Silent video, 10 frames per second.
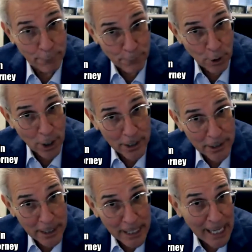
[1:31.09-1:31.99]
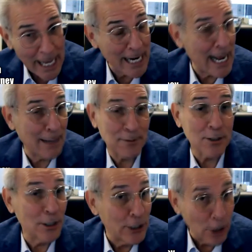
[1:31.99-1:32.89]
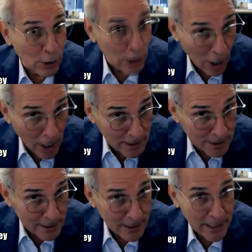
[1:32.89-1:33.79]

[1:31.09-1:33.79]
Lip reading: fraud and absolutely no loss.